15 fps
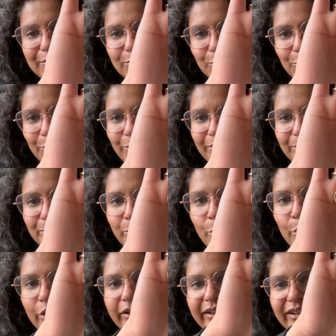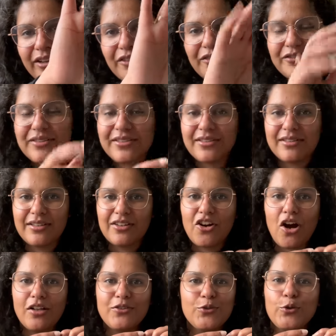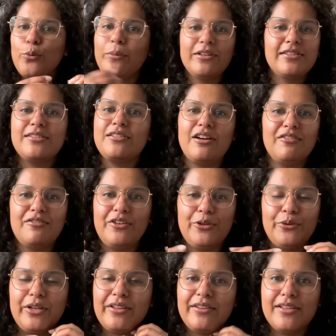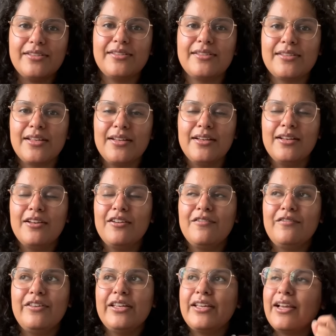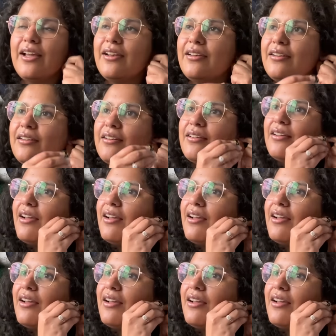So more gifts, got so much stuff during this weekend,